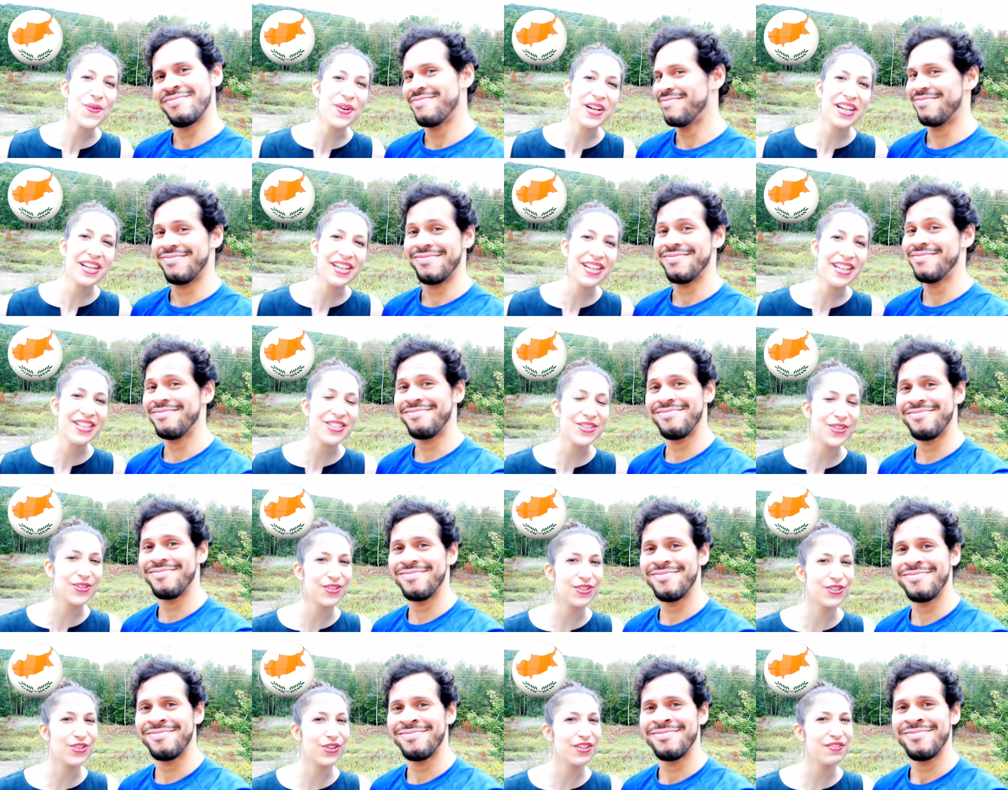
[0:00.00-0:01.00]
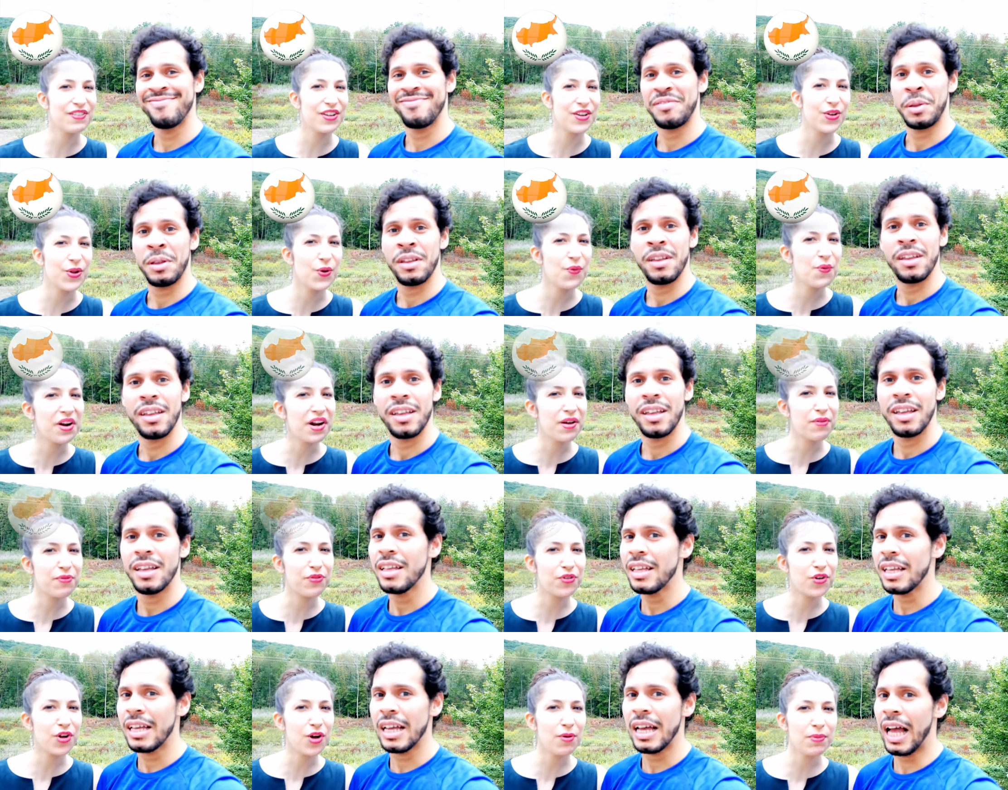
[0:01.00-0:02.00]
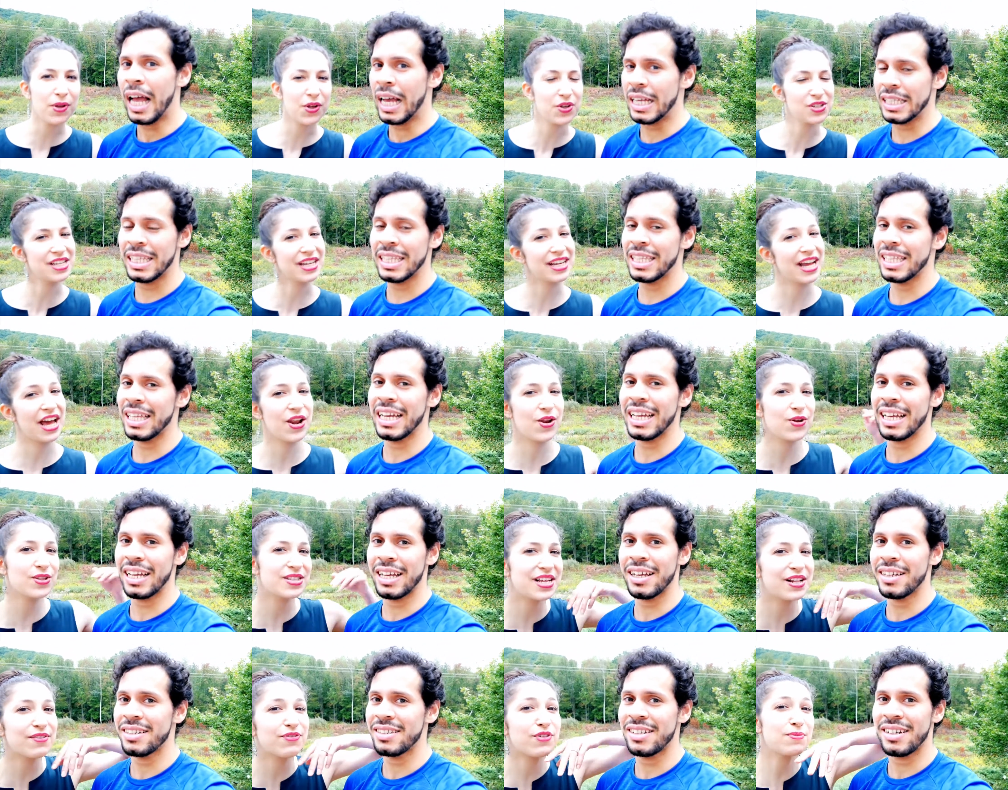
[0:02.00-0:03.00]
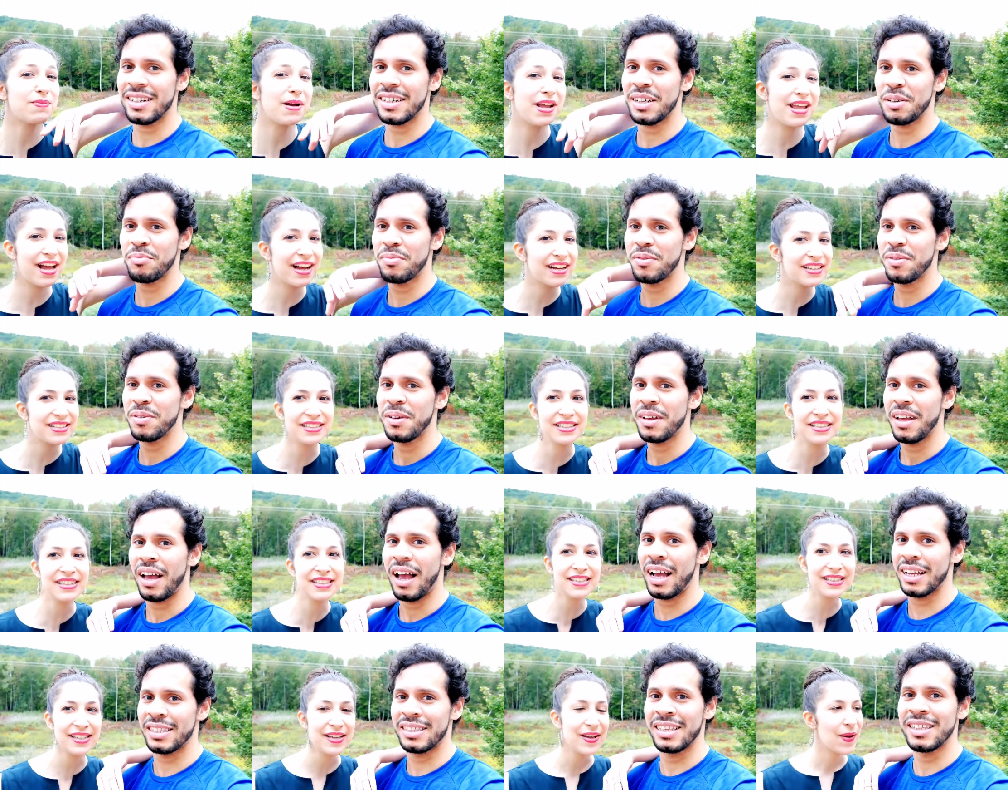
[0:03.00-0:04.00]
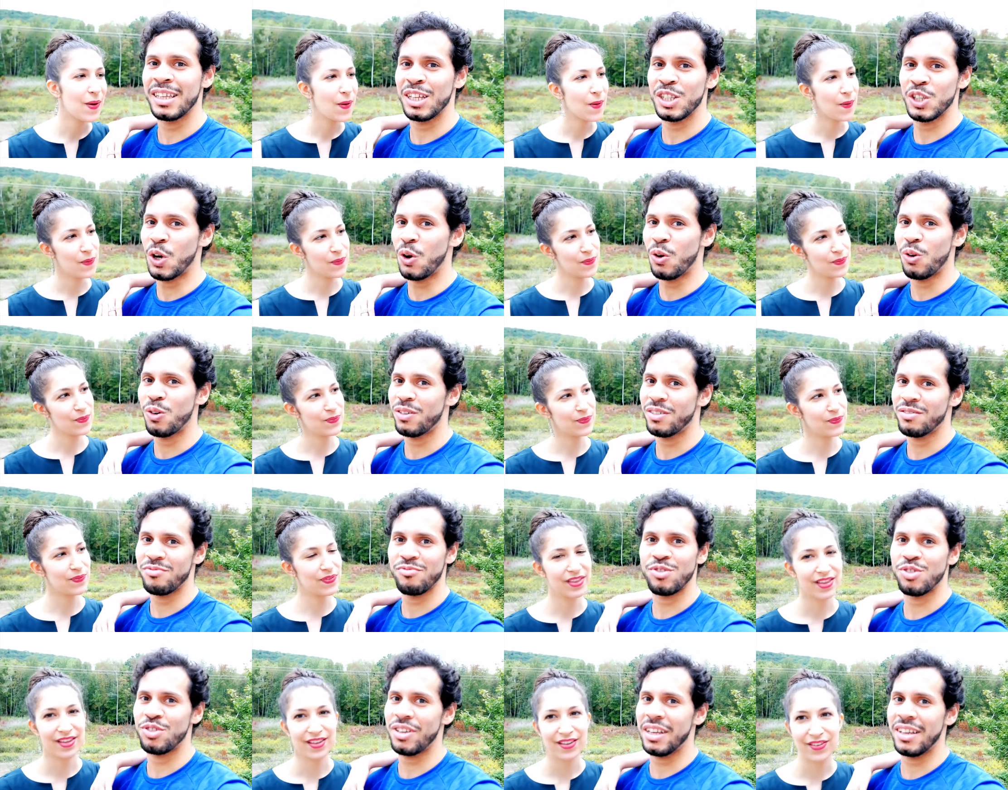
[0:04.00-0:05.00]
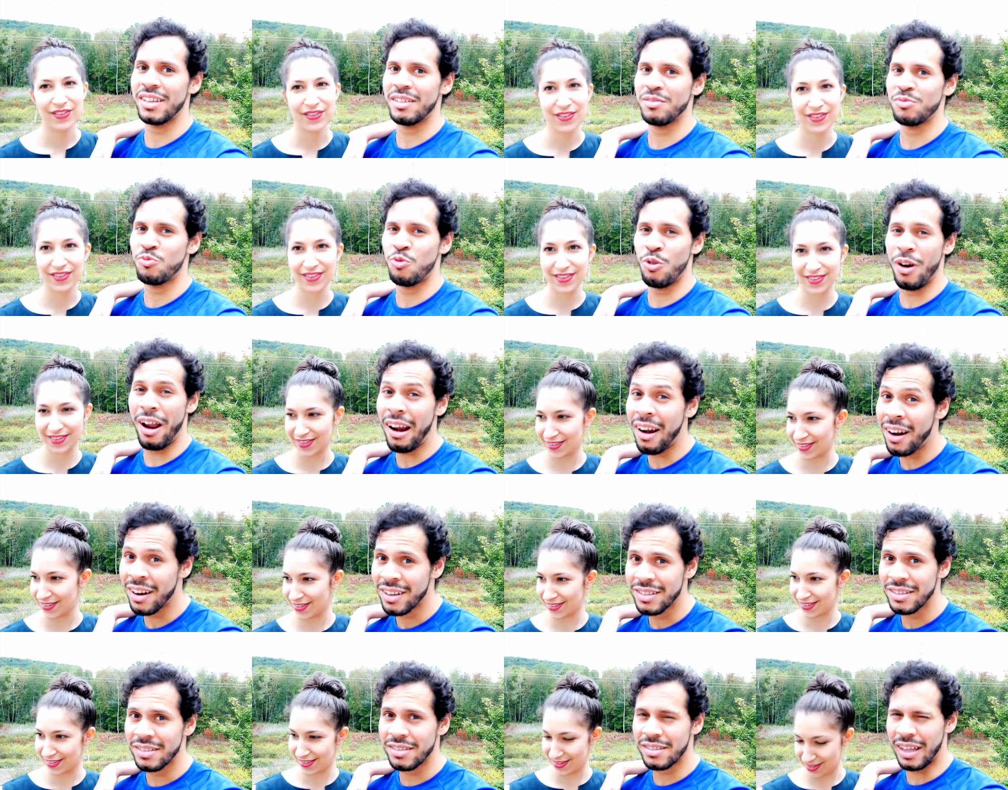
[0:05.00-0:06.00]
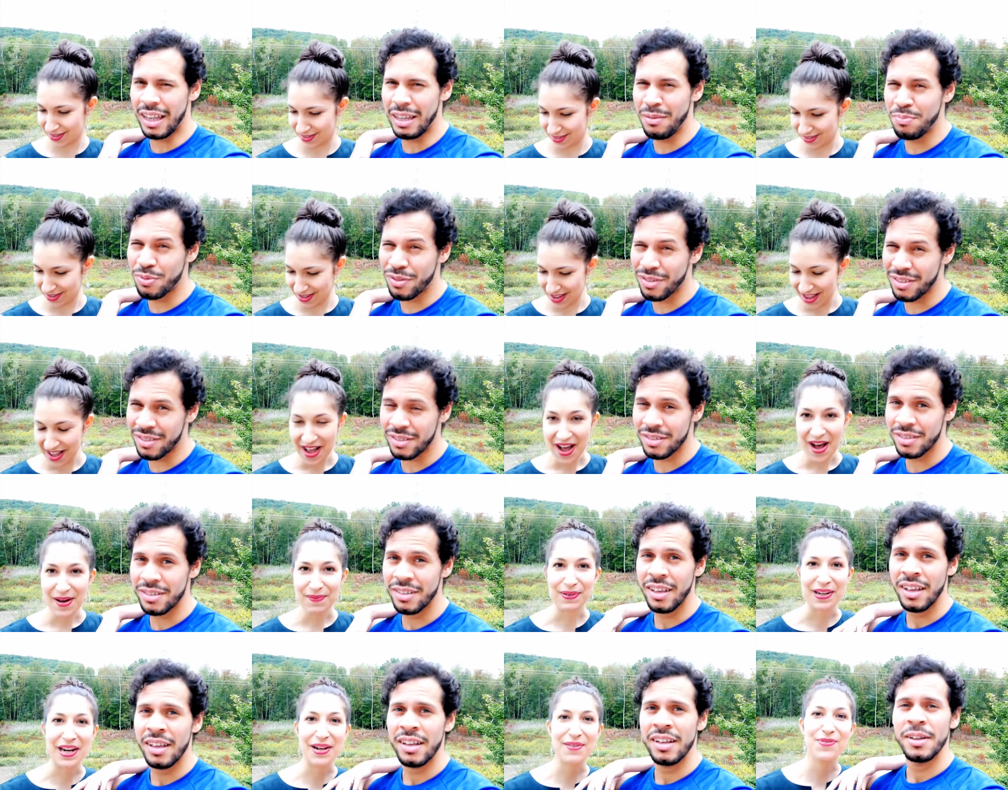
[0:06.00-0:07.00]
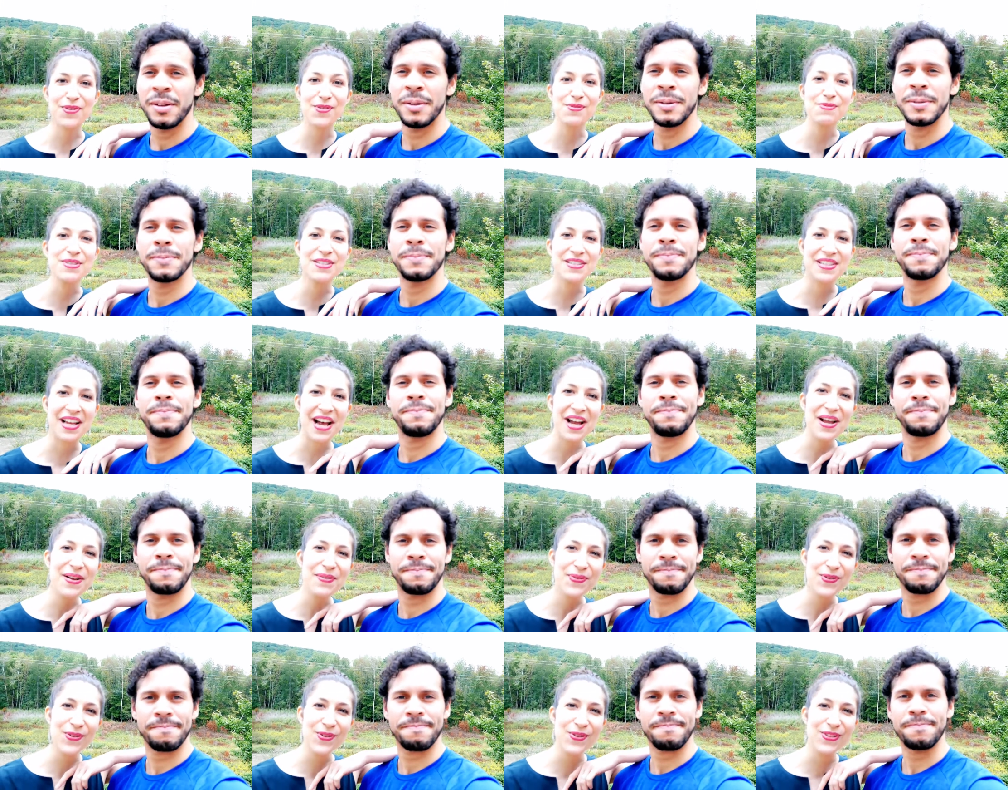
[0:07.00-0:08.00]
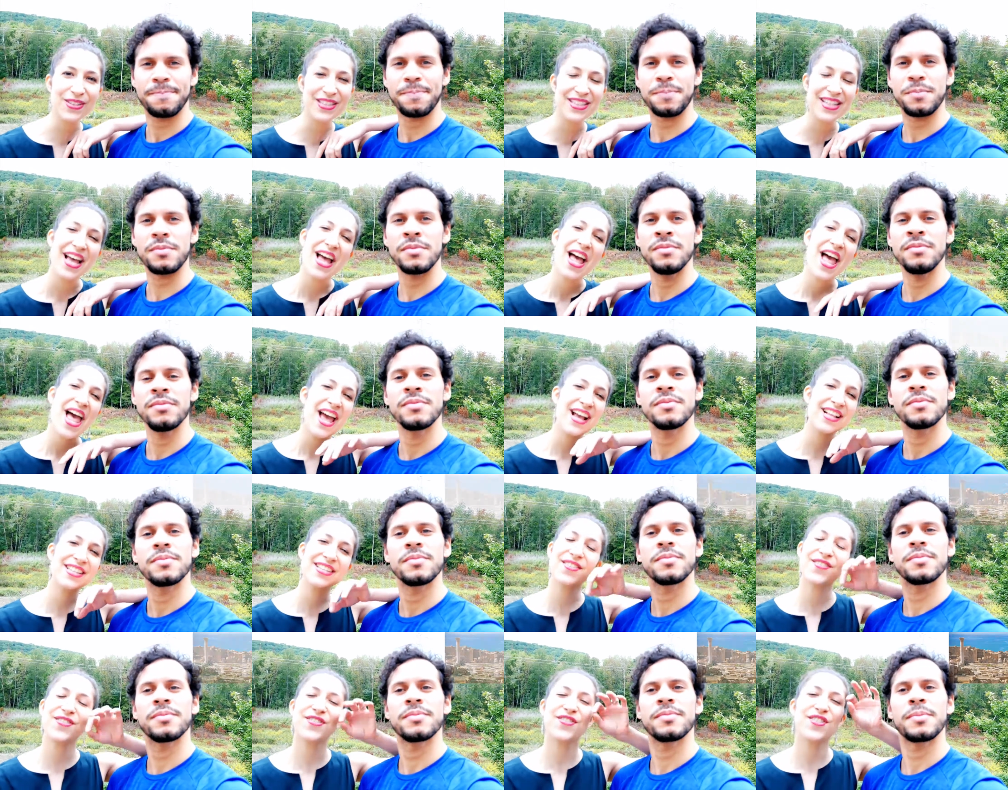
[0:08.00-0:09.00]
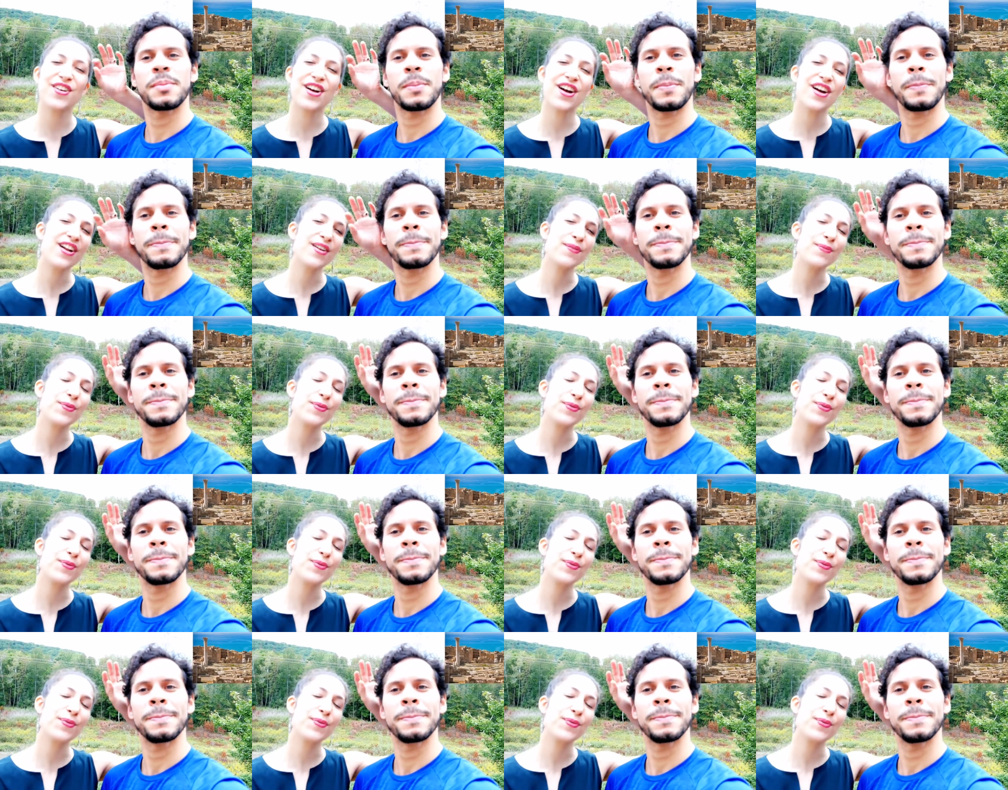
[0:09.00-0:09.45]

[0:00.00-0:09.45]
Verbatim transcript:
Speaker 1: where it is or don't even know where I'm from because they uh, cannot tell from my accent. I
Speaker 2: didn't know. She, where? Cyprus?
Speaker 1: But I'm from Cyprus. It's a very